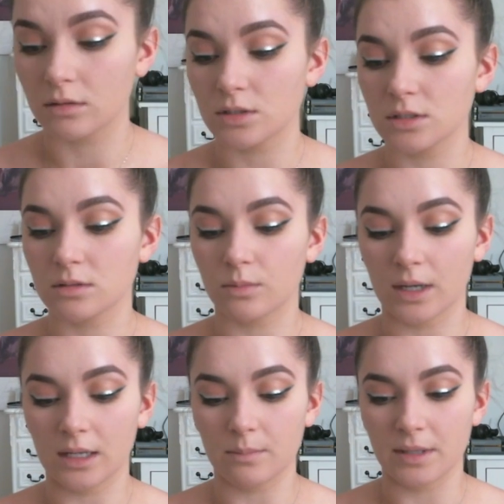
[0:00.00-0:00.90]
Just
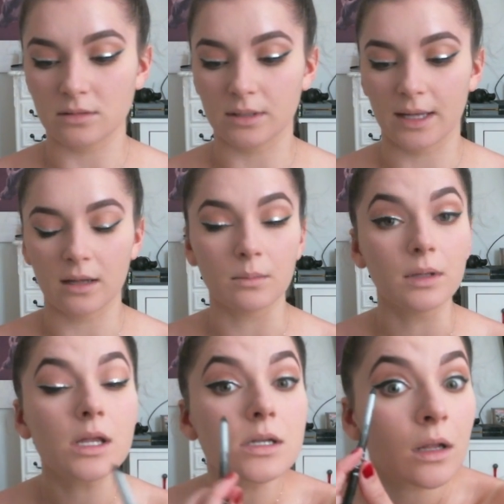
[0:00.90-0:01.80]
winding the pencil out of
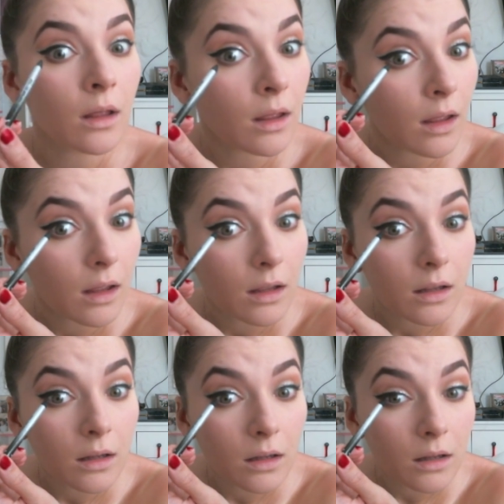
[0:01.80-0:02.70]
it
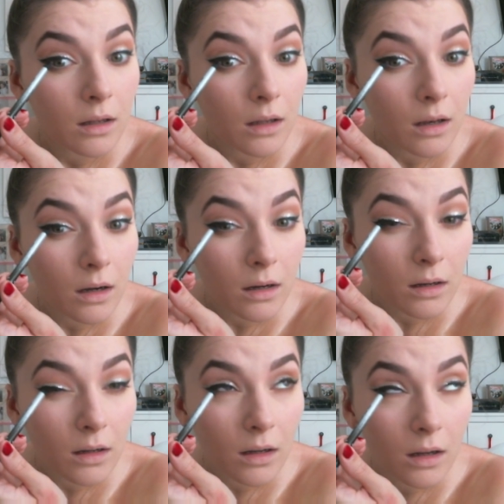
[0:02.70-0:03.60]
and
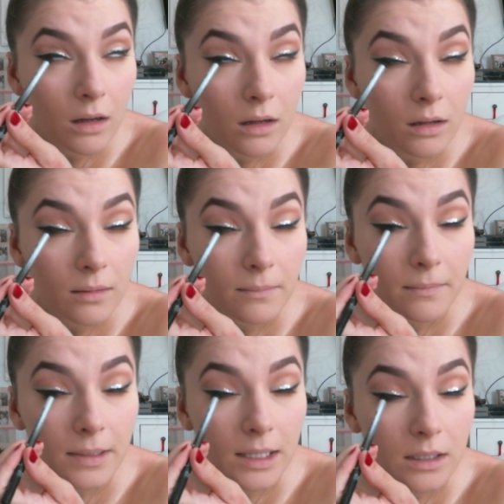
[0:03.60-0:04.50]

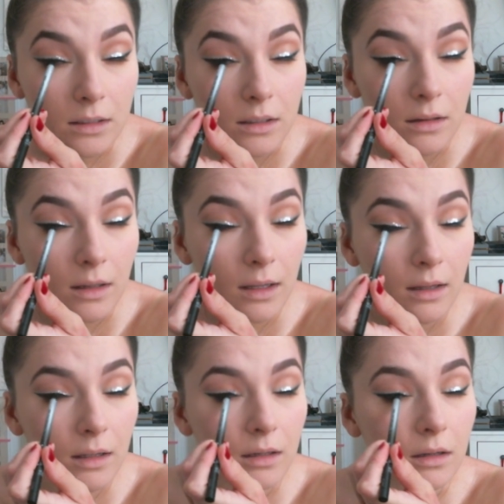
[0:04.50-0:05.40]
placing it there.
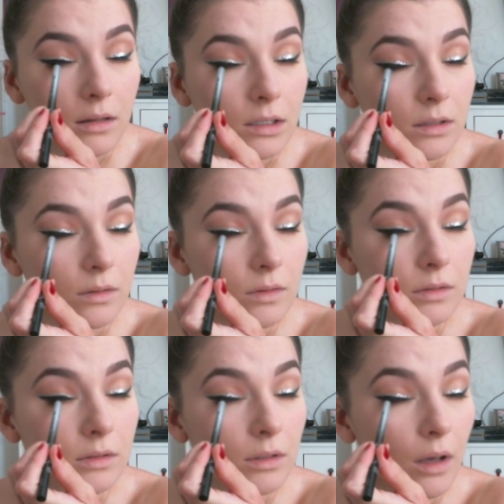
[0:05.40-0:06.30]
I know this looks
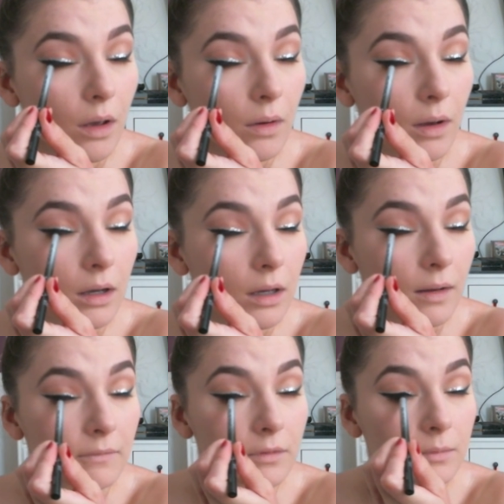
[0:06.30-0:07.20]
so
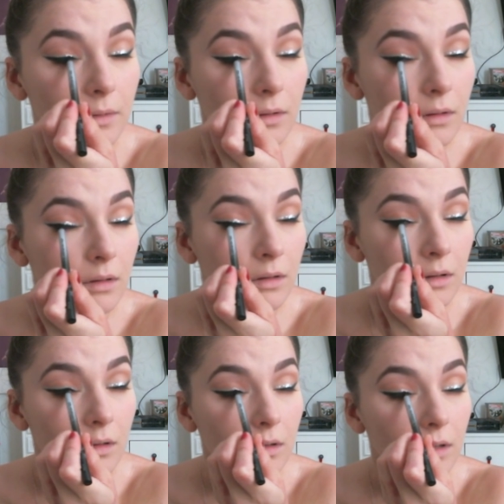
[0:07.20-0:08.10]
uncomfortable
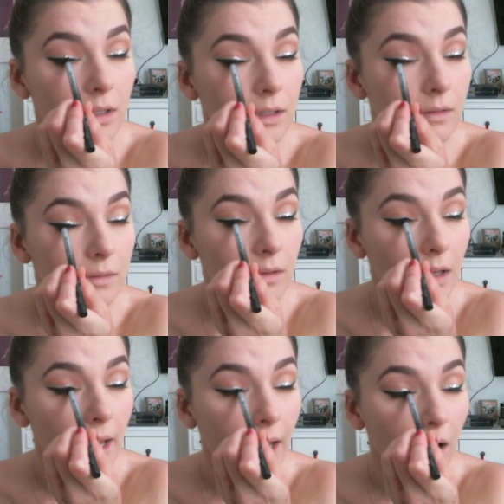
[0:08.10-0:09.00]
and so
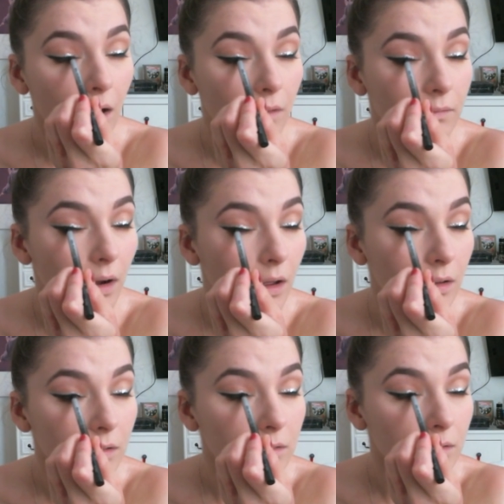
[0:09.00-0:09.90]
like
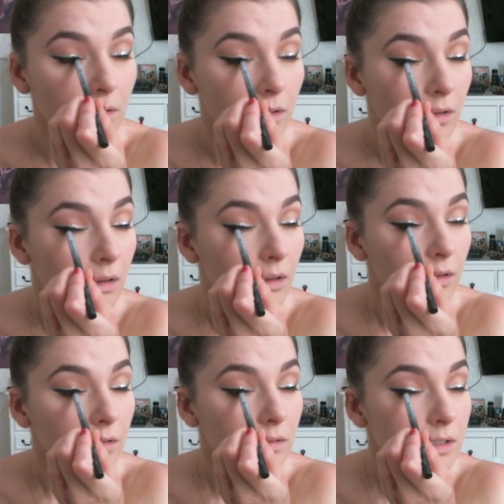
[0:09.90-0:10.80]
gross
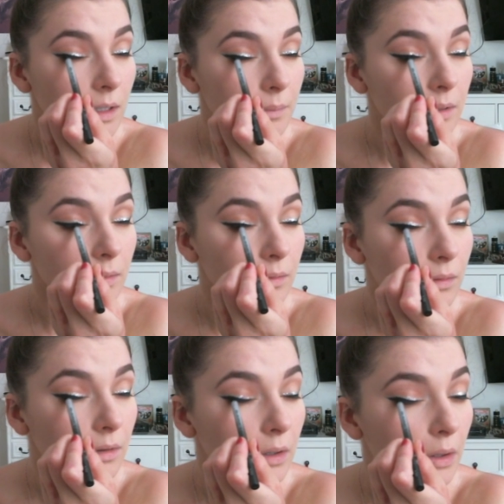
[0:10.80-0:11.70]
because some people are
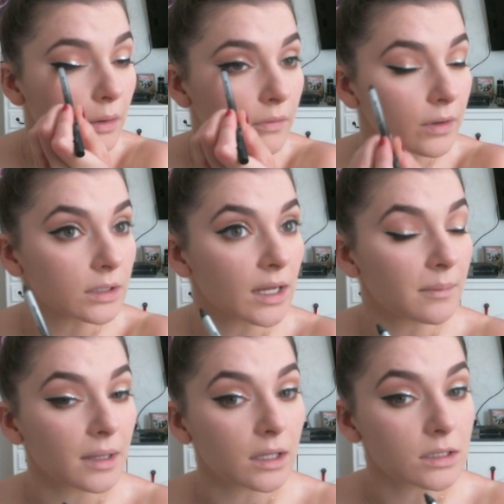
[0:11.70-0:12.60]
really freaked out
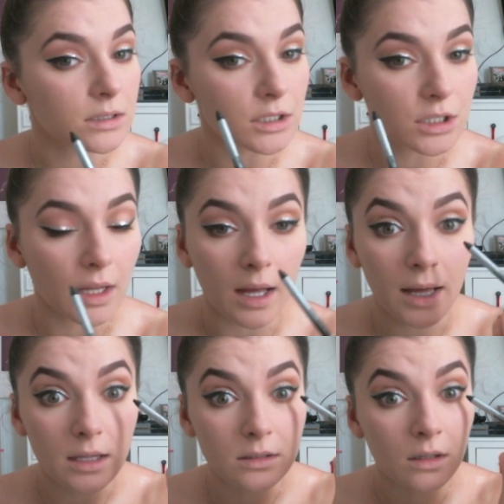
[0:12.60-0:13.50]
by things touching their
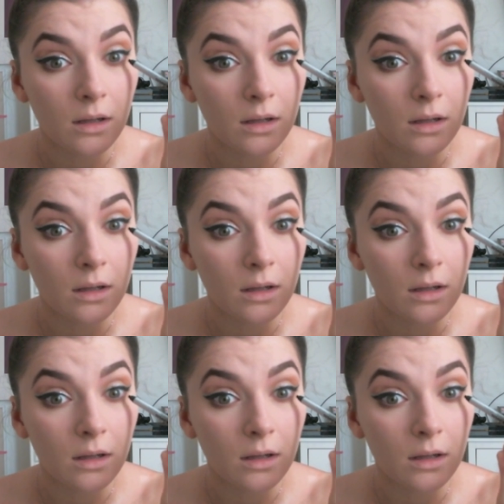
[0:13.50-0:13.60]
eyes,